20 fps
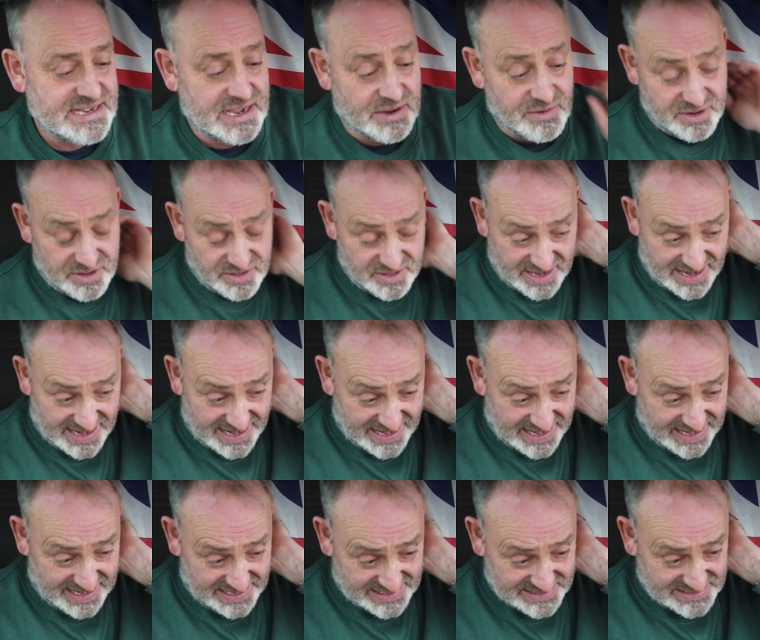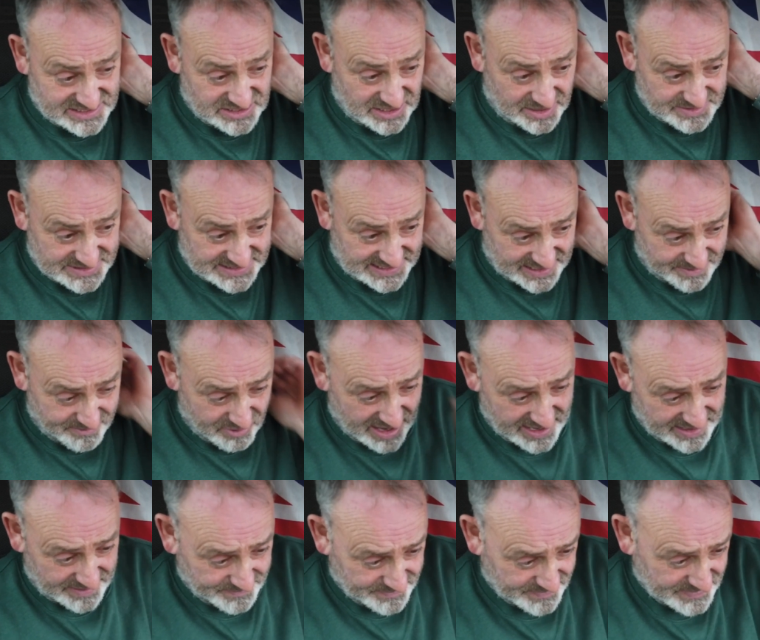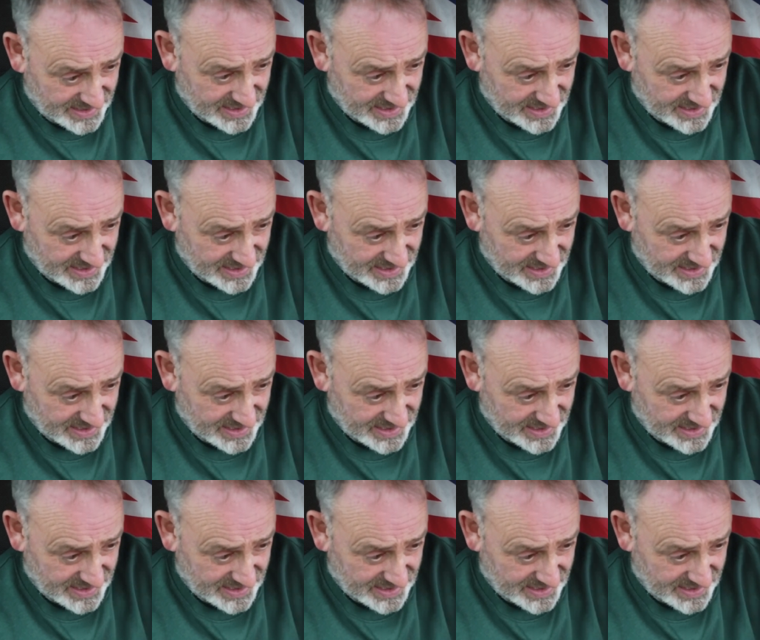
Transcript: to tell you that it is time to take a break.